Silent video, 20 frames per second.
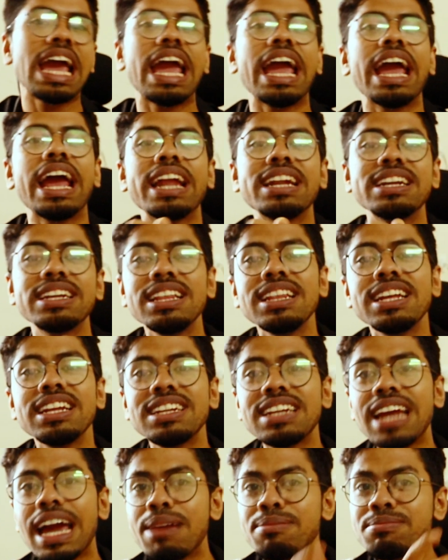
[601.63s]
And till
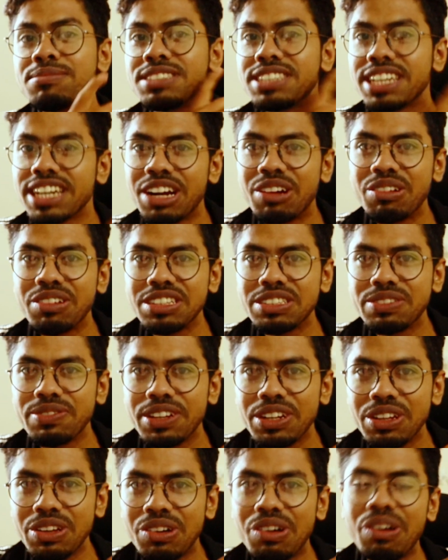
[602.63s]
that time, check out this
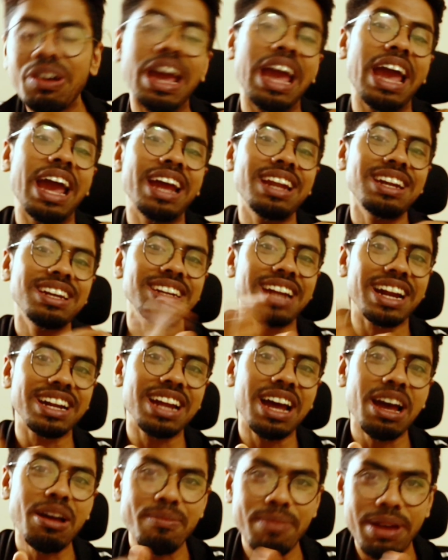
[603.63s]
video and
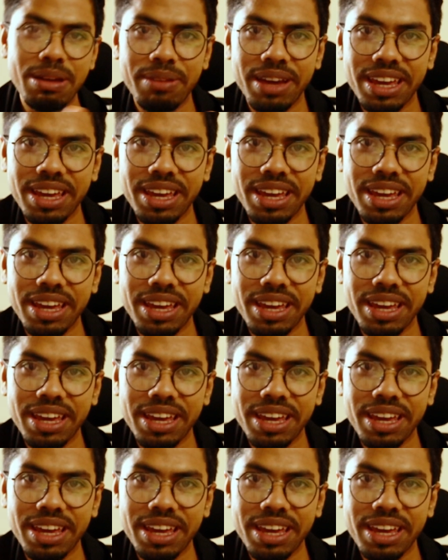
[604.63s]
tata, bye